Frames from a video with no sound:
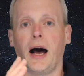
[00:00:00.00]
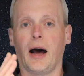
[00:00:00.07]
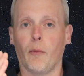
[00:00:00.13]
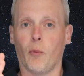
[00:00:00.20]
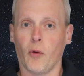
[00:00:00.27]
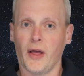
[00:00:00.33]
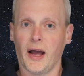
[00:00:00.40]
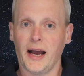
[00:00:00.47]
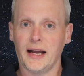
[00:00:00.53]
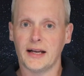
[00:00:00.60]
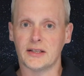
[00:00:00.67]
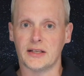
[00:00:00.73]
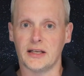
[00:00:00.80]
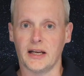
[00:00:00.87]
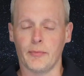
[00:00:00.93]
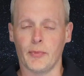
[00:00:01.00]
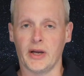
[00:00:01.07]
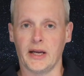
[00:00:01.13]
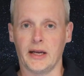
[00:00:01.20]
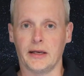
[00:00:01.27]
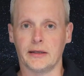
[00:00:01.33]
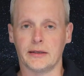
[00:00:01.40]
And what that actually
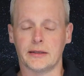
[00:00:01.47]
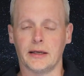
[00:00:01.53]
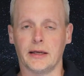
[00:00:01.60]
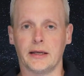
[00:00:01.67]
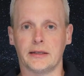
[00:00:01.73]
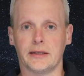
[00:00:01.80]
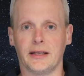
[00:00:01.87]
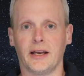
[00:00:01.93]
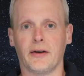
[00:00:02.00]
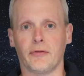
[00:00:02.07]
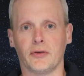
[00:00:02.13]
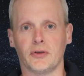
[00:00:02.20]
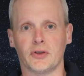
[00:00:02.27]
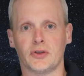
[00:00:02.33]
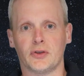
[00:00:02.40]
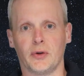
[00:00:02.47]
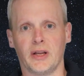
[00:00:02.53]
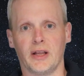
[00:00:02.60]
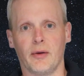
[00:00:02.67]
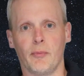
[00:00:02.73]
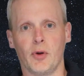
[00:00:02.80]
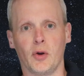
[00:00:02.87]
means is the difference
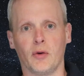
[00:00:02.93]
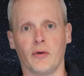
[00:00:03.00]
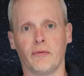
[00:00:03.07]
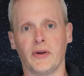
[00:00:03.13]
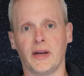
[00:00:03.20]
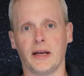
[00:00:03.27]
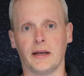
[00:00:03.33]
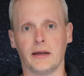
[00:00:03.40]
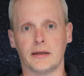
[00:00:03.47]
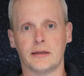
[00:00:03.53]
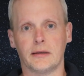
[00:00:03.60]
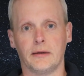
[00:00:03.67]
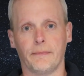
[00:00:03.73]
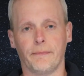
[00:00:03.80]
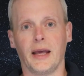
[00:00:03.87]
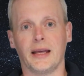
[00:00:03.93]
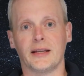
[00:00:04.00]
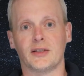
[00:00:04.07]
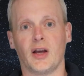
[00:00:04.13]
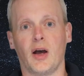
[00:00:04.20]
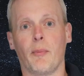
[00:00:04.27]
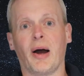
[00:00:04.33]
between the moon and Venus
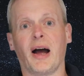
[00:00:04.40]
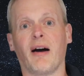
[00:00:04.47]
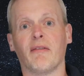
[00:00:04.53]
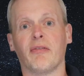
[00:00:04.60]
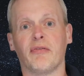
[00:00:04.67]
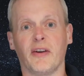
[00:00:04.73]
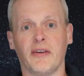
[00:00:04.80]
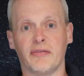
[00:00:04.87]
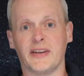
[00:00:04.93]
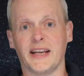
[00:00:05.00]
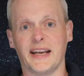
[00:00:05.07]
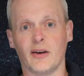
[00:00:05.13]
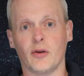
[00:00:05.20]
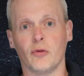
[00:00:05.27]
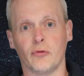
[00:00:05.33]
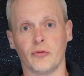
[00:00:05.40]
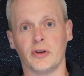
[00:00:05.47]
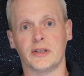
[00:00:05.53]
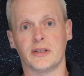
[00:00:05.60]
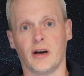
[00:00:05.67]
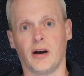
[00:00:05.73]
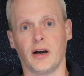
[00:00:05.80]
is about
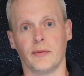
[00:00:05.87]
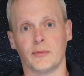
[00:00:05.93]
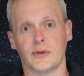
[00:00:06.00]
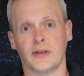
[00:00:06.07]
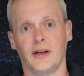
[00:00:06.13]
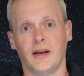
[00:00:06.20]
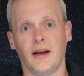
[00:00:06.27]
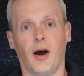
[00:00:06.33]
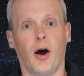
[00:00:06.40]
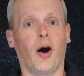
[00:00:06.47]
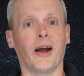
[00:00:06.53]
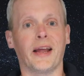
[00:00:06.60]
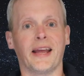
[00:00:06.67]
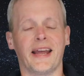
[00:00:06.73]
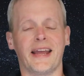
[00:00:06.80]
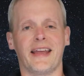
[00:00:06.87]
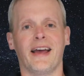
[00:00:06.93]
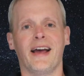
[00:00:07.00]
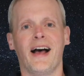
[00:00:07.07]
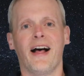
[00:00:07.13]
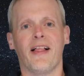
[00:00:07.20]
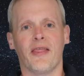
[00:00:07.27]
1,500 times, i.e.
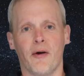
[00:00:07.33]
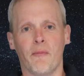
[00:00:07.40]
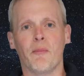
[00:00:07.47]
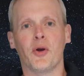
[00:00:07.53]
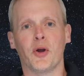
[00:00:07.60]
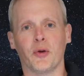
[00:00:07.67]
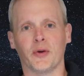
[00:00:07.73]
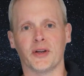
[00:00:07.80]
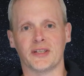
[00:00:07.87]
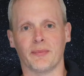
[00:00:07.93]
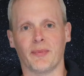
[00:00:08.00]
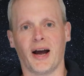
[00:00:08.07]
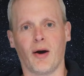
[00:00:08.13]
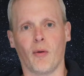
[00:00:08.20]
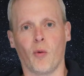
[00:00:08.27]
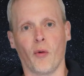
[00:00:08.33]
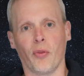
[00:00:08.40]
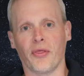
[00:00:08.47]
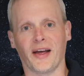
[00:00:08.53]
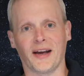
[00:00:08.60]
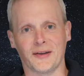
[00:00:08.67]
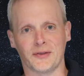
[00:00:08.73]
the moon is about
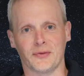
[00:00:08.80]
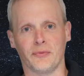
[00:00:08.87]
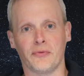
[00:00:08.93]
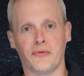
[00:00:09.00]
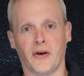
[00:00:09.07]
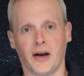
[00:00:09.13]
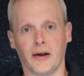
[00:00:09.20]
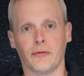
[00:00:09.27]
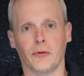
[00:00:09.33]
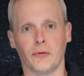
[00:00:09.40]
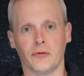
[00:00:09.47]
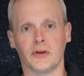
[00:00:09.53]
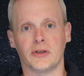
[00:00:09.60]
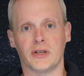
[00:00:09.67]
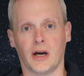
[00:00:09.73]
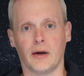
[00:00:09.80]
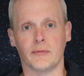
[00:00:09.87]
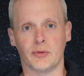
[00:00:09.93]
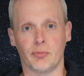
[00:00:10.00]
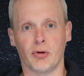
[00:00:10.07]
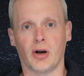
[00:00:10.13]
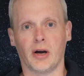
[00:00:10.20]
1,500
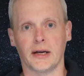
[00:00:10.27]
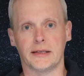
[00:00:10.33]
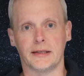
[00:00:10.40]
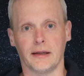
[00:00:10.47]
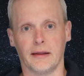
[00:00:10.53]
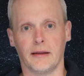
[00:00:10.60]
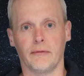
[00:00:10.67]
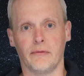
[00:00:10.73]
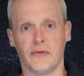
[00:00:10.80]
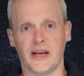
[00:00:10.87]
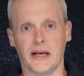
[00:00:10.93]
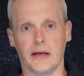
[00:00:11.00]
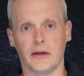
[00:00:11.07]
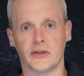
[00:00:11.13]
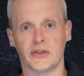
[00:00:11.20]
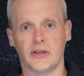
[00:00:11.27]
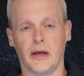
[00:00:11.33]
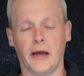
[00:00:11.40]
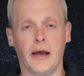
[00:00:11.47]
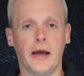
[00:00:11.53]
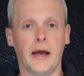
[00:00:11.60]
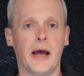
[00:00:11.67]
times brighter than Venus,
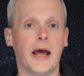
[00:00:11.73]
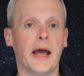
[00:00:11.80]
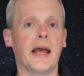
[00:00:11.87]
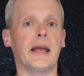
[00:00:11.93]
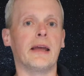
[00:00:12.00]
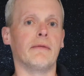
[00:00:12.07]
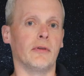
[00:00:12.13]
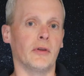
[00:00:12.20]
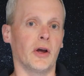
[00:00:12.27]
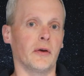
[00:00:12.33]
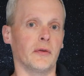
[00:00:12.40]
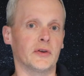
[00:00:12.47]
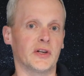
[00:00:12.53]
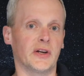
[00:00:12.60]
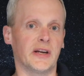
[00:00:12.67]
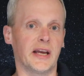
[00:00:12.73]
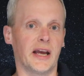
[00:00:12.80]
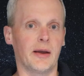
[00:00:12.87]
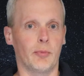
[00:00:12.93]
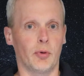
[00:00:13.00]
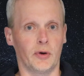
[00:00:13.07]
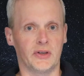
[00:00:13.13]
even though there's only
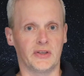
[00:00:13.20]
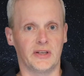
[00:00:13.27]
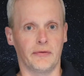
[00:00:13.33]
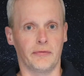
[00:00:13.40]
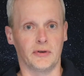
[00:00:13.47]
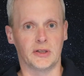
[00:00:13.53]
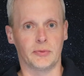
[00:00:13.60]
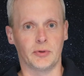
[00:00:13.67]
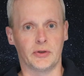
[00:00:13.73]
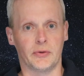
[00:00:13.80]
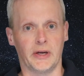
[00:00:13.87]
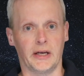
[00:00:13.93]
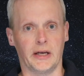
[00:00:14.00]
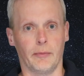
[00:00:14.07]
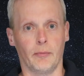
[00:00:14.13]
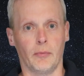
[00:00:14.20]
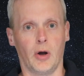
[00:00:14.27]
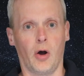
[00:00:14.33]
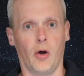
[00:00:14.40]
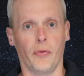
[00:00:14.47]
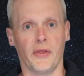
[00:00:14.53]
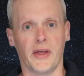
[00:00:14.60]
8 points difference between them
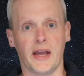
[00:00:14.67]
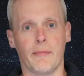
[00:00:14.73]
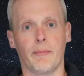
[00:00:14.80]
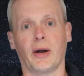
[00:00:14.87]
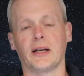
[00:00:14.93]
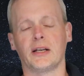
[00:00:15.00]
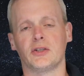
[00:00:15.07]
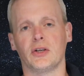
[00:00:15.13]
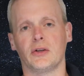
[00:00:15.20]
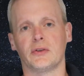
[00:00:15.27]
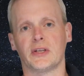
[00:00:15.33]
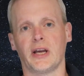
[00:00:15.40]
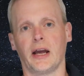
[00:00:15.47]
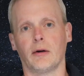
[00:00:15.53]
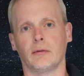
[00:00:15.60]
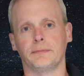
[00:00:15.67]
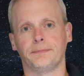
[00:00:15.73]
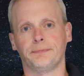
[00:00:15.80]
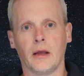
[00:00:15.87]
on the magnitude scale.